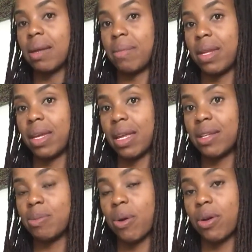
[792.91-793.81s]
I'm knitting it
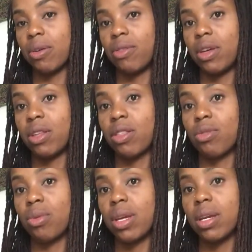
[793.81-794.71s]
as part of the
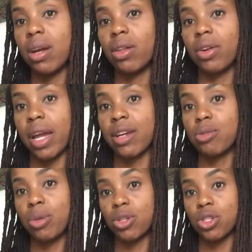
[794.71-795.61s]
3-color
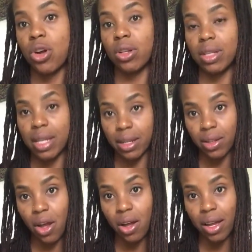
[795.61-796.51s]
cashmere shawl knit
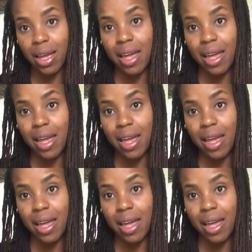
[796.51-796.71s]
along